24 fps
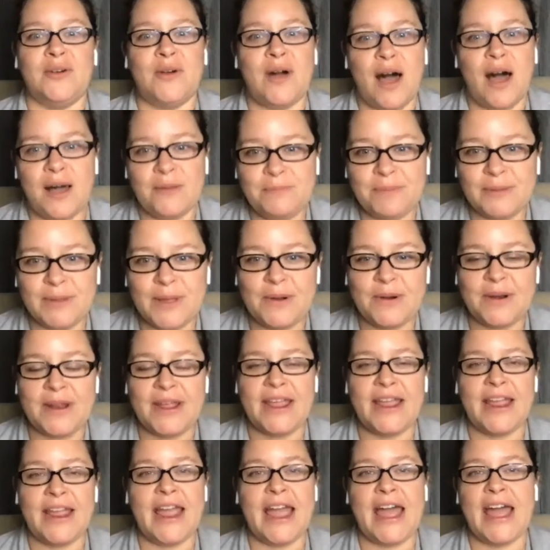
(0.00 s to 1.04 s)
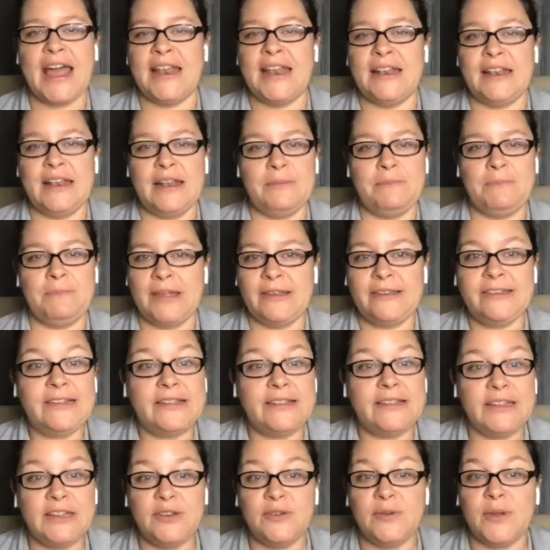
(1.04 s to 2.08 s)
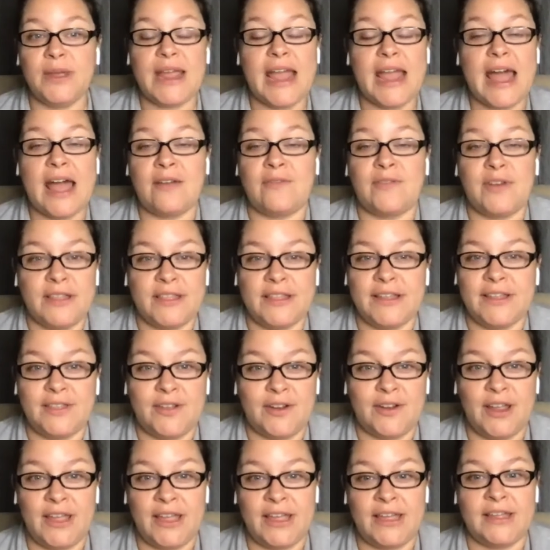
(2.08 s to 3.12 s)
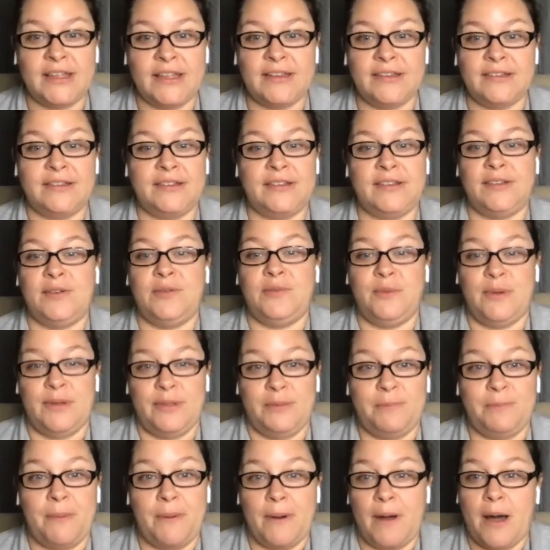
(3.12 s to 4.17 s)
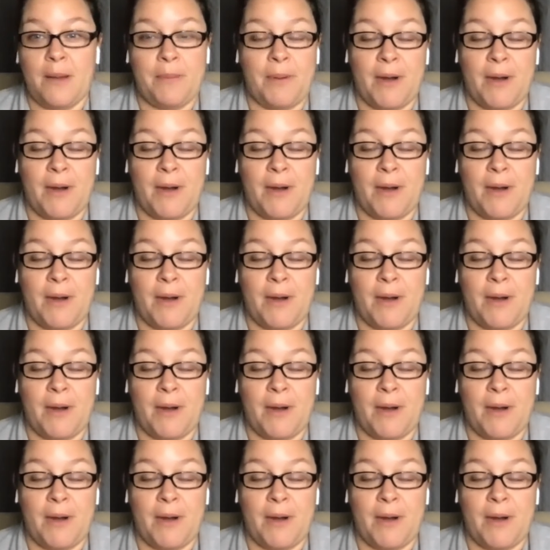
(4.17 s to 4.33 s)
uploading and basically doing everything there is with a